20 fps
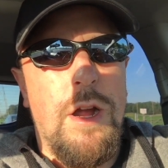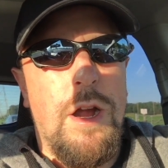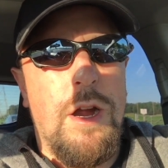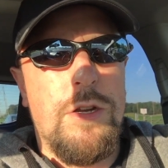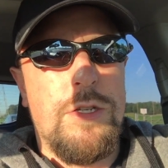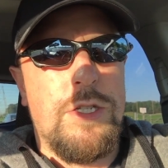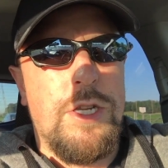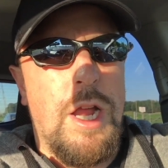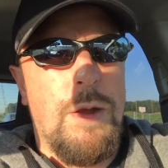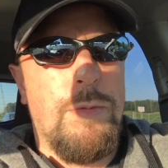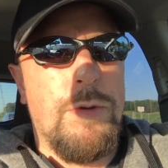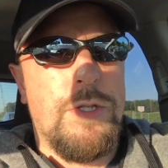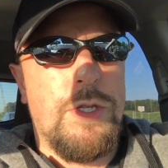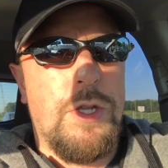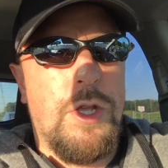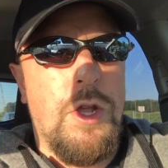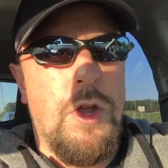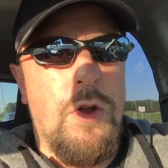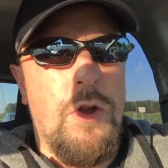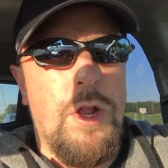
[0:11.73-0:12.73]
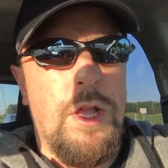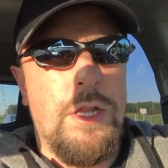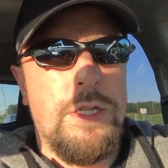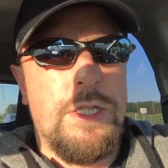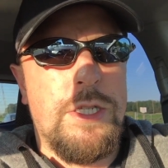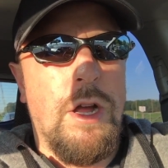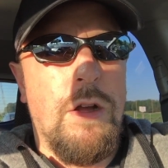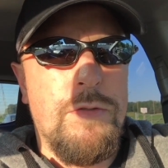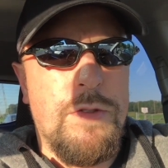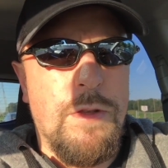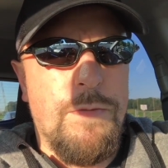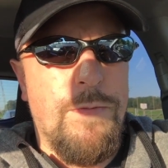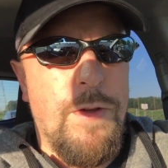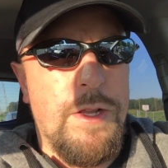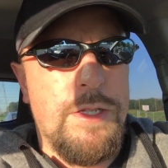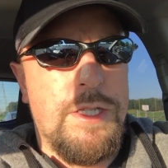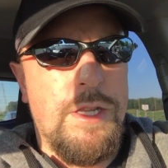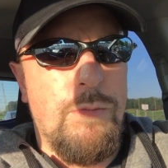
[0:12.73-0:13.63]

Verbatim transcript: our cybersecurity self-defense